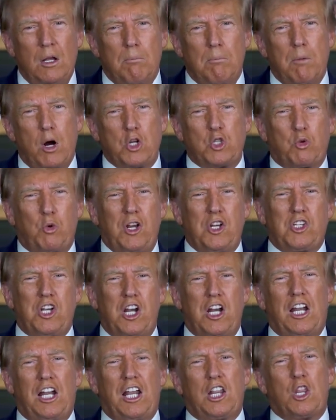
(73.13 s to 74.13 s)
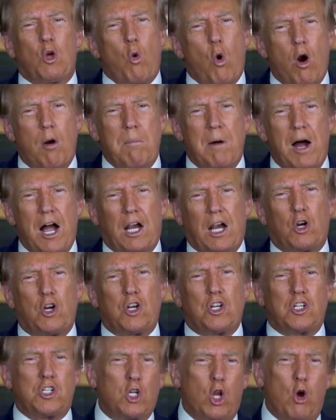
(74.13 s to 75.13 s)
Most recently, the
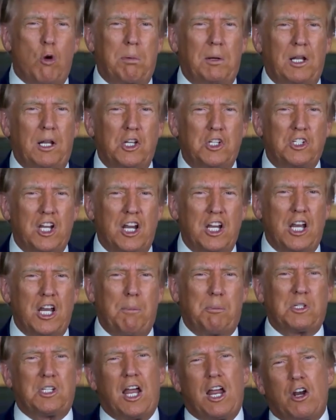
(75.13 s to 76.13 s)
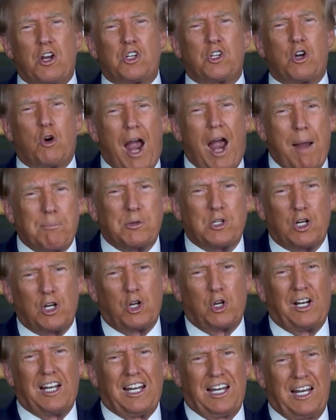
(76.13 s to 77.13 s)
warmongers, globalists, and deep staters are
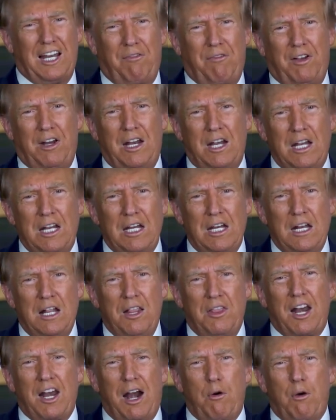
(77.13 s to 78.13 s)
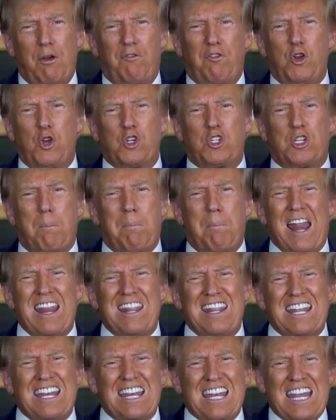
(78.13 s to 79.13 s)
absolutely livid that I refuse to
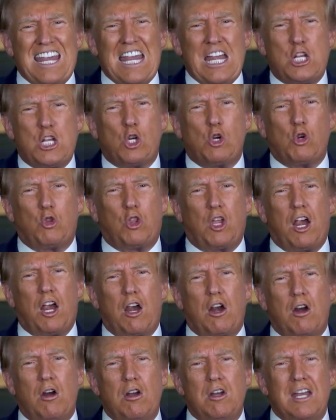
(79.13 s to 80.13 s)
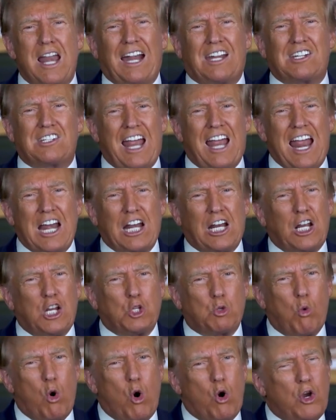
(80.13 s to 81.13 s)
bend the knee to their next
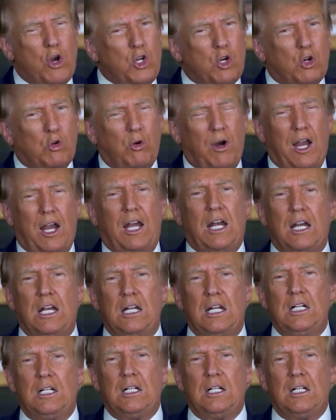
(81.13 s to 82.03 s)
endless war in Ukraine.